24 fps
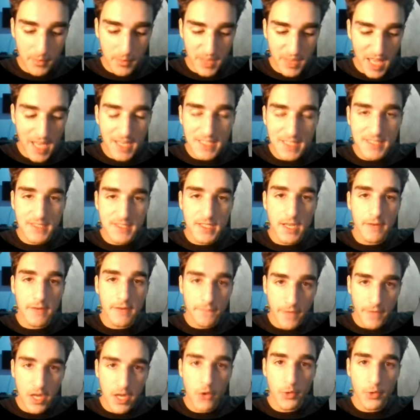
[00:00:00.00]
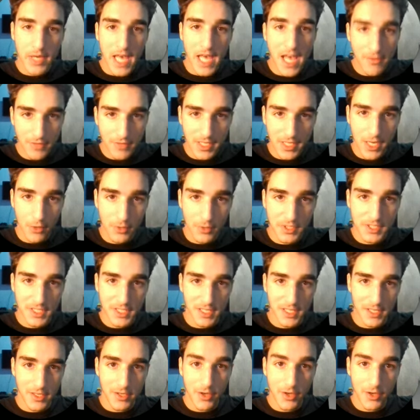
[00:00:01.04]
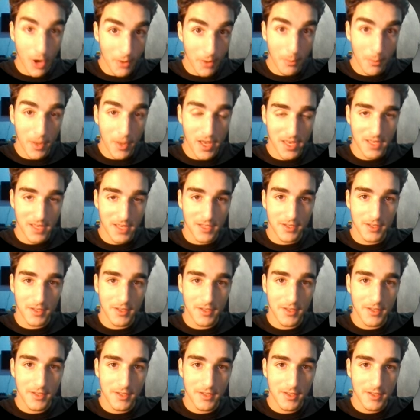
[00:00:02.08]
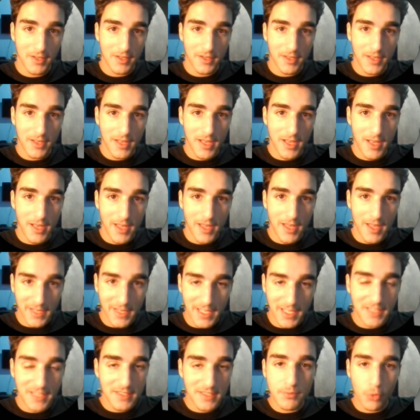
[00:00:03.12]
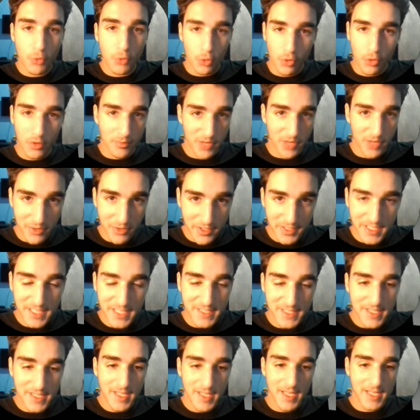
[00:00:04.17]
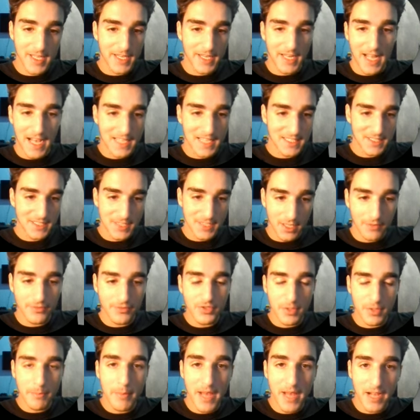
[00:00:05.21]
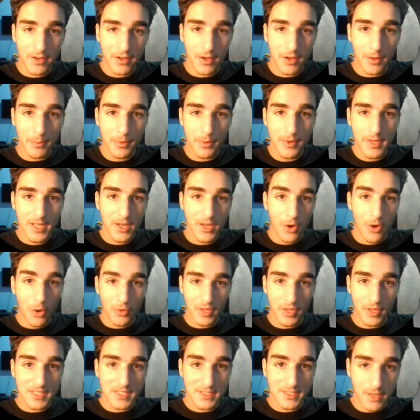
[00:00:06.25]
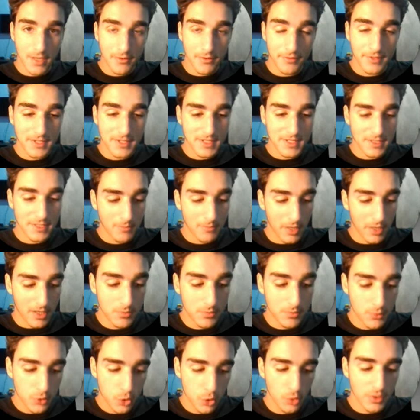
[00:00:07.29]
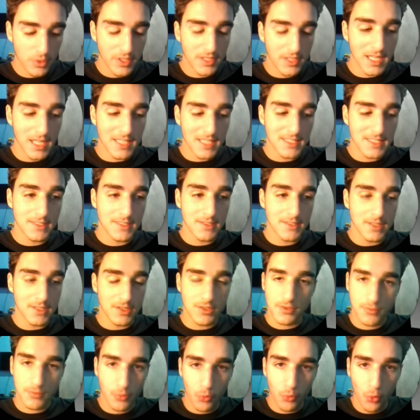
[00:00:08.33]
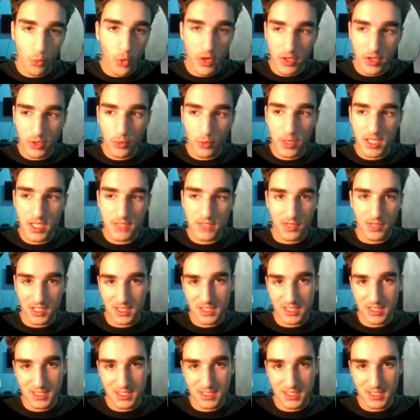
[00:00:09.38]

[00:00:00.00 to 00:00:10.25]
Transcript: That is a very heavy guarantee on my end. And yet this program guarantees it, and it has stuff to back up all that stuff. It's like, truly, that's just one of the greatest fucking